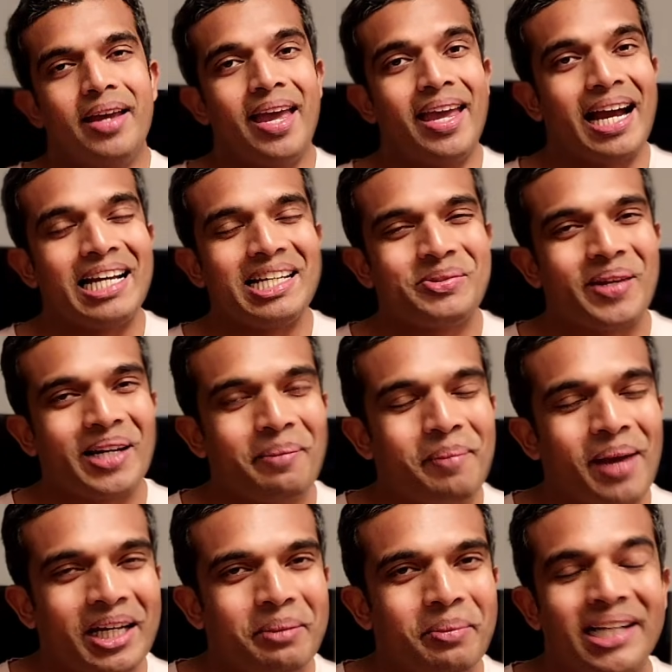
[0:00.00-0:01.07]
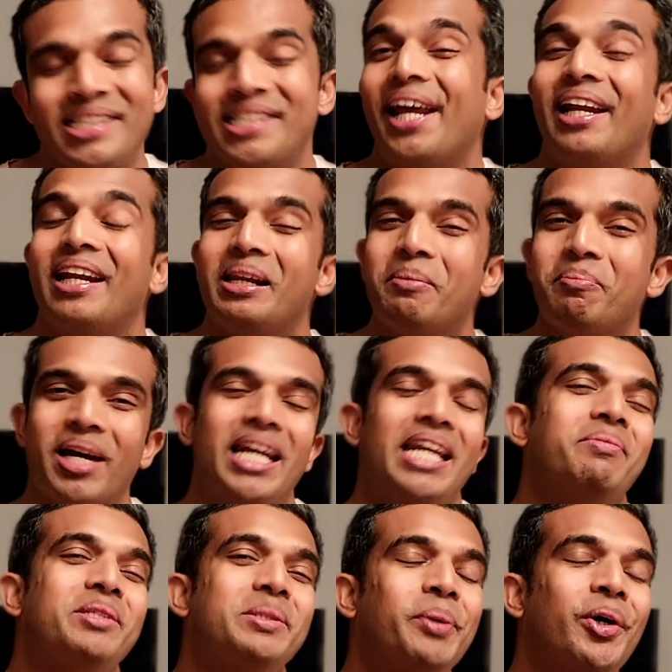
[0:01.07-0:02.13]
Hey guys, welcome back to my channel. My
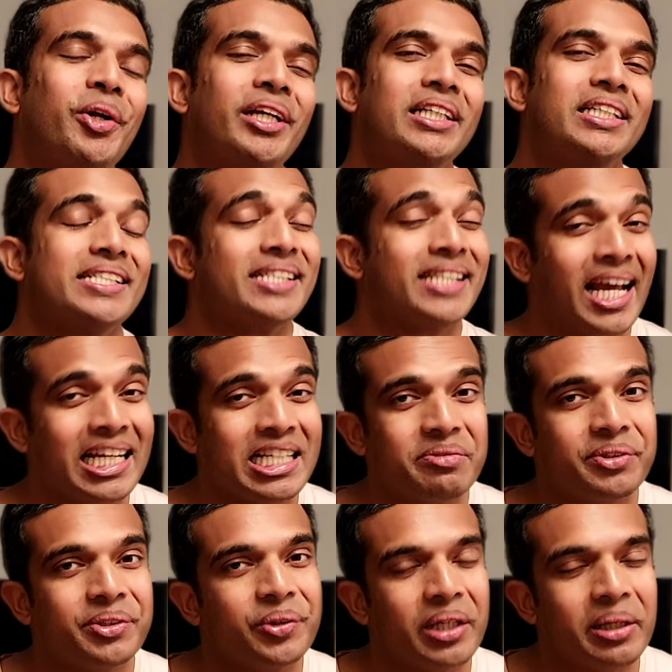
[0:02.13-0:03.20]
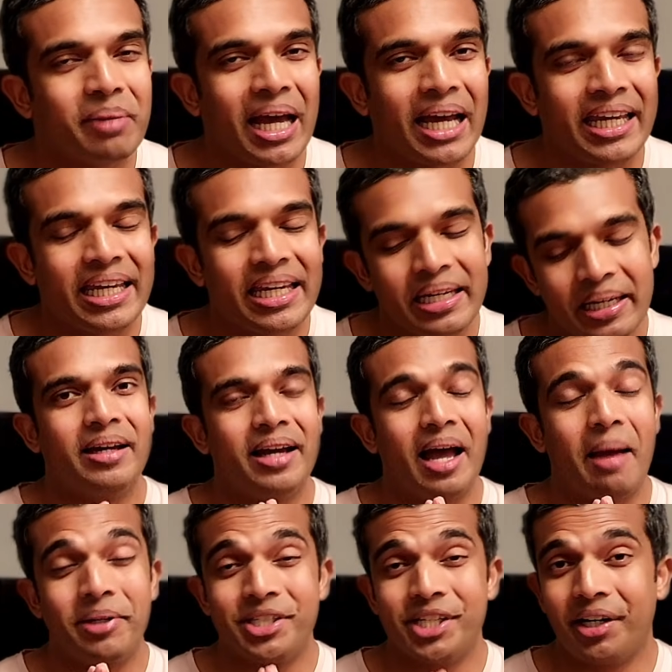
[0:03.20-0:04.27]
name is Monish. Thanks for tuning back in.
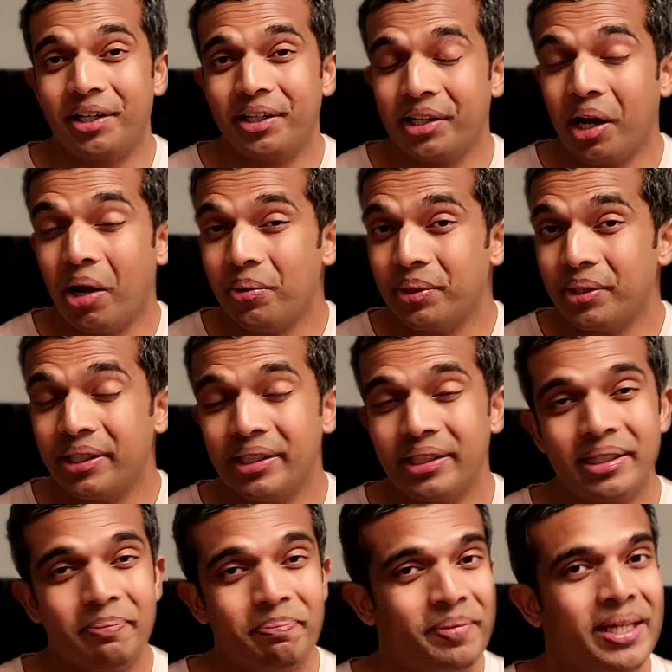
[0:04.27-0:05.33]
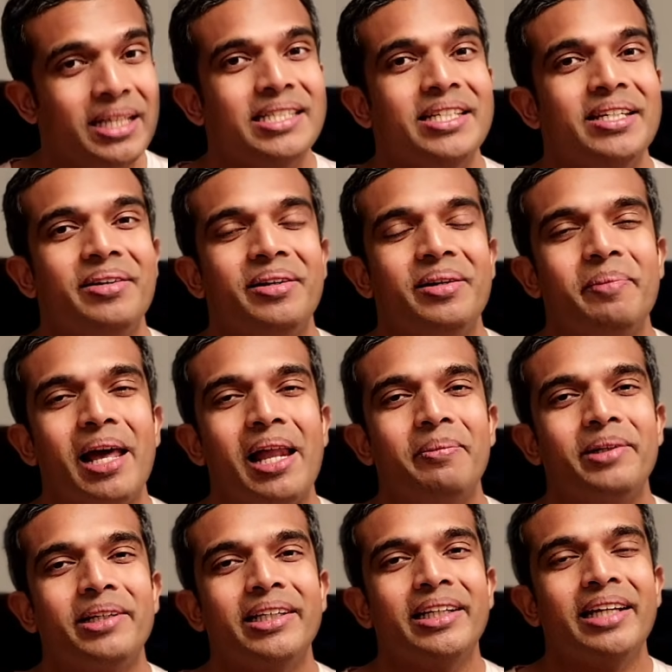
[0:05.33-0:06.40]
I'm a chartered accountant based here in
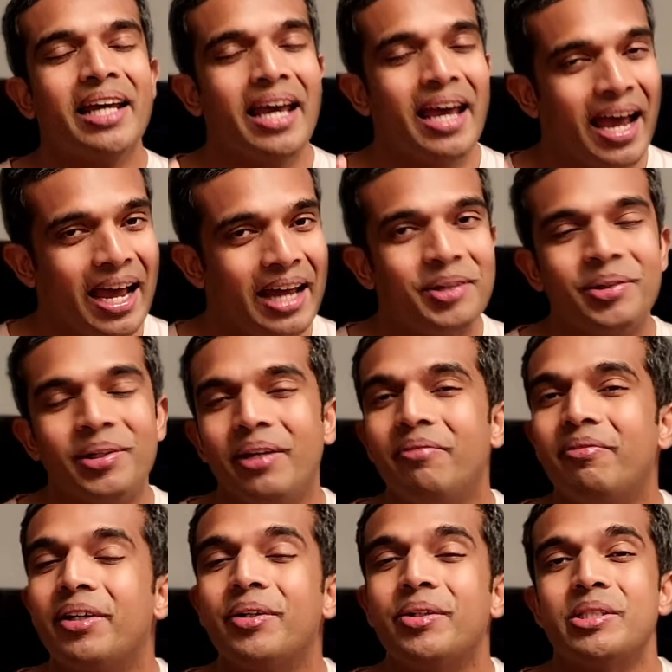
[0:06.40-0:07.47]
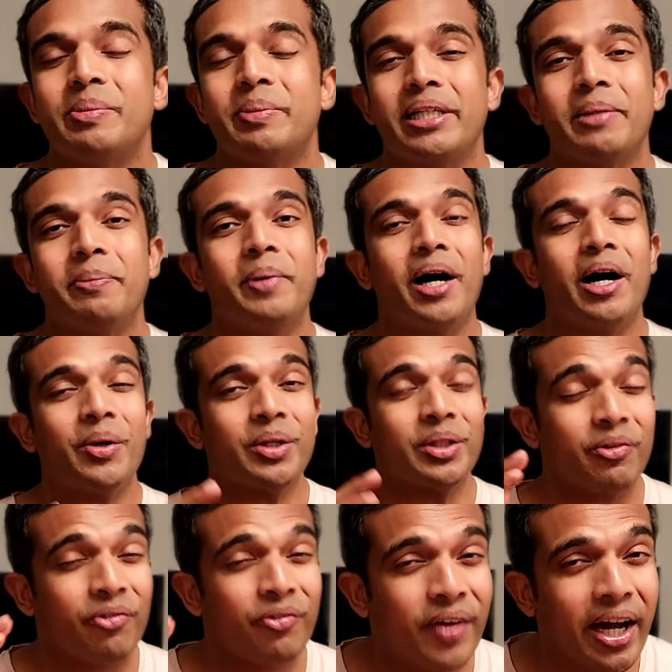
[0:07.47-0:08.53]
Melbourne, and today we're going to speak about
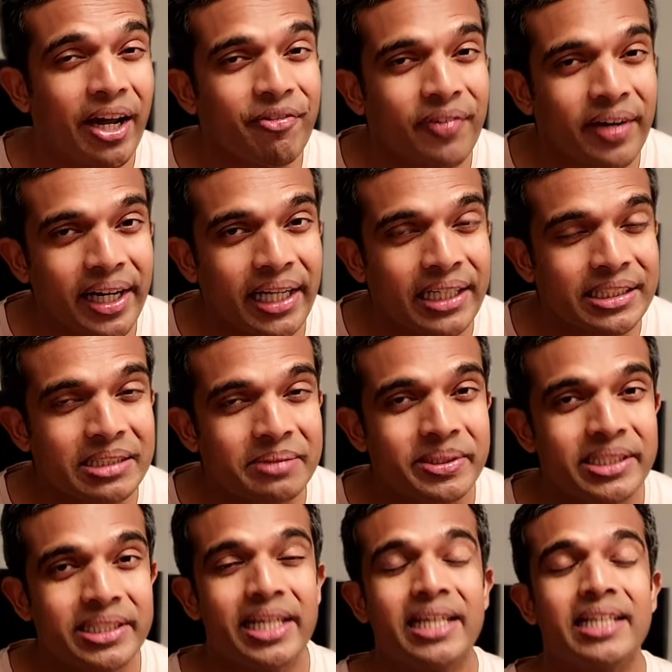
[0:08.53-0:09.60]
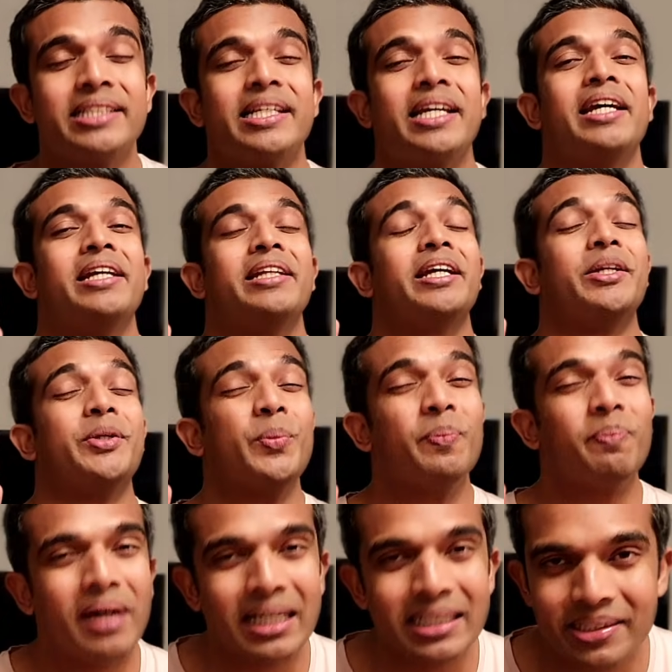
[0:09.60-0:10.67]
the five financial mistakes that you
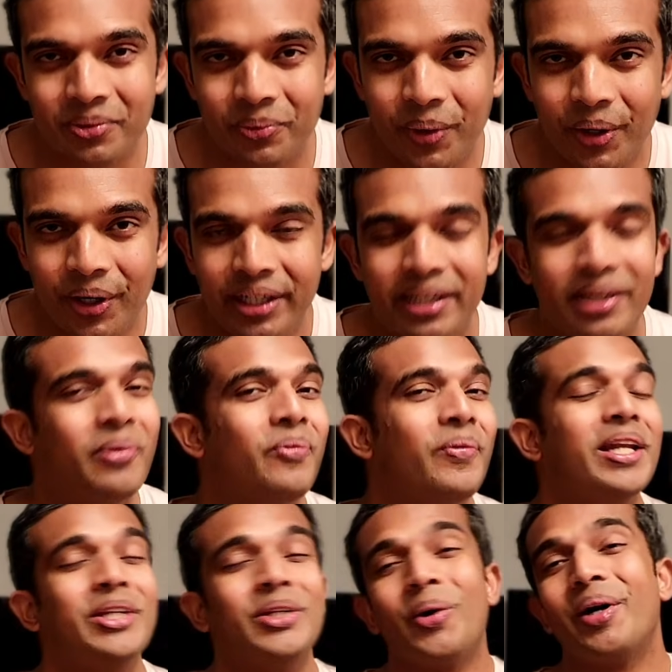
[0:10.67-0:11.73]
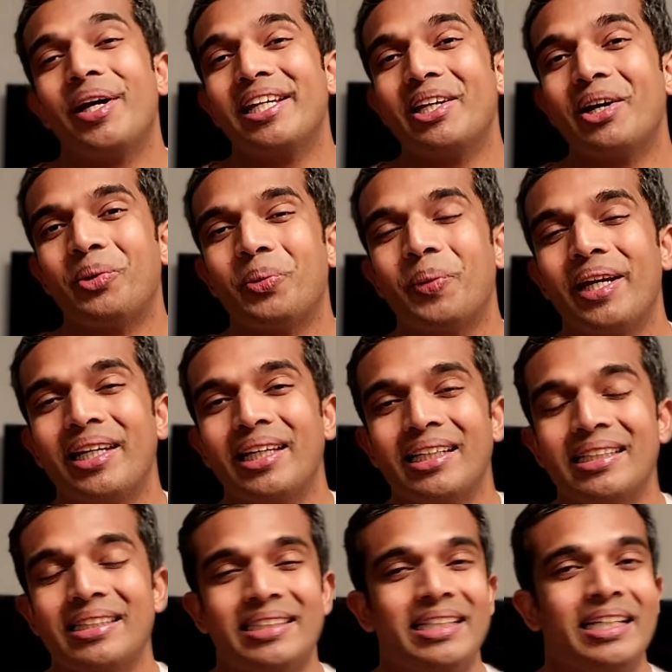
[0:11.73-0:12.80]
must avoid when you're in your
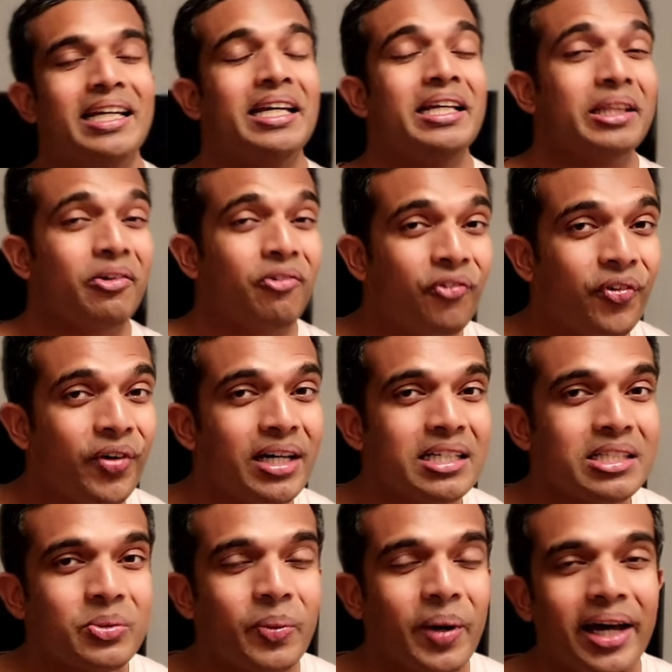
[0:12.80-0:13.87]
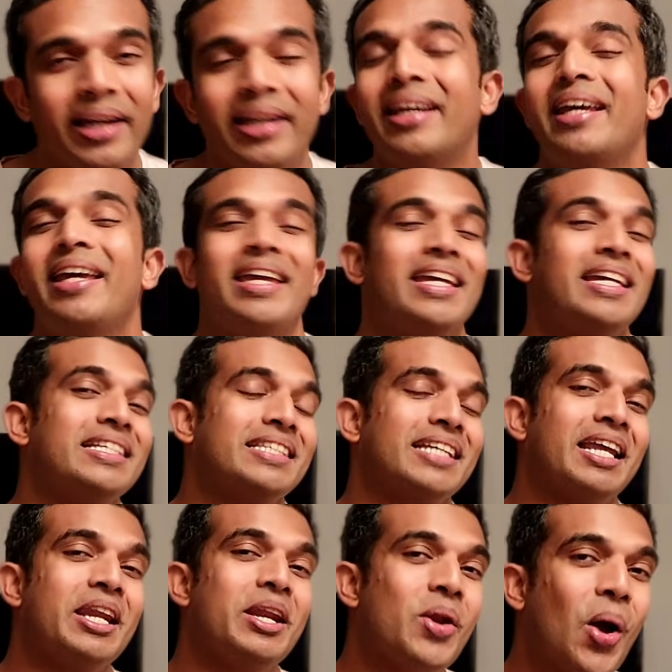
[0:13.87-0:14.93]
20s. The first one is
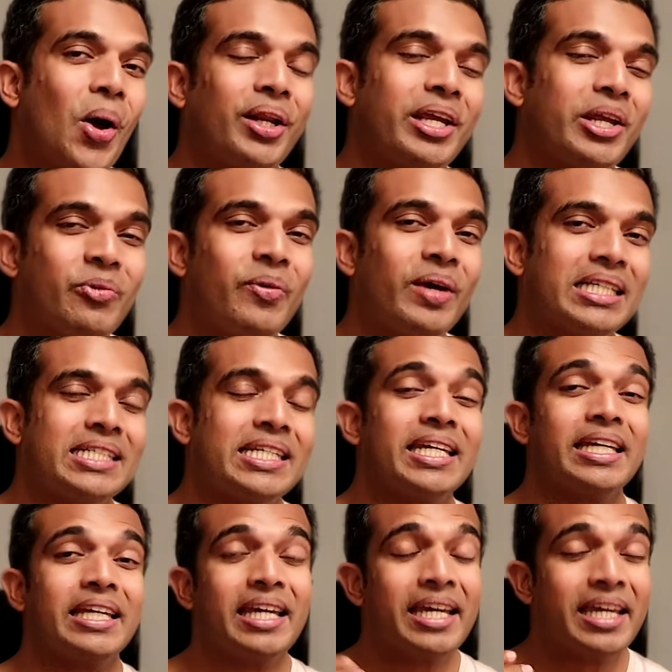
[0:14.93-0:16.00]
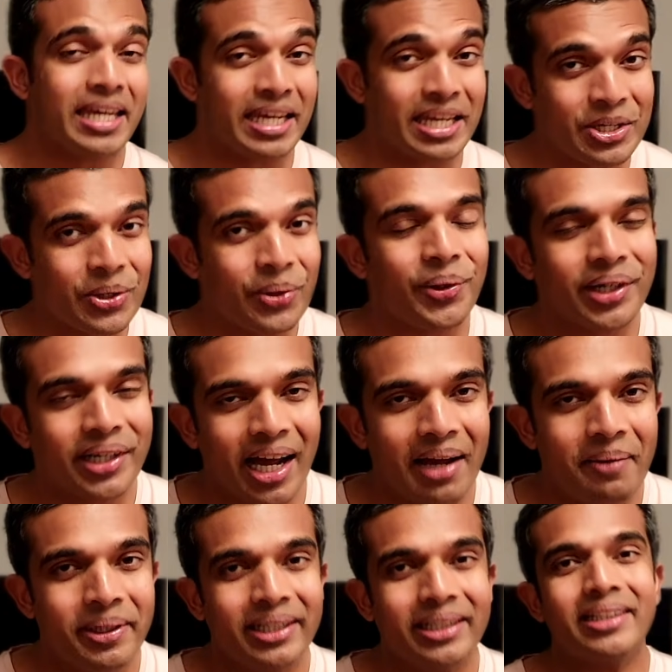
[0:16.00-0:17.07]
not investing in your
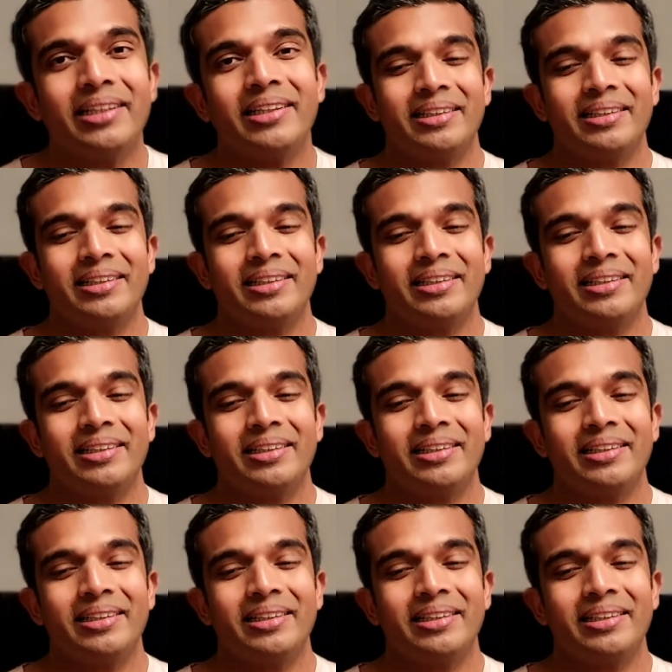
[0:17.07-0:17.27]
retirement.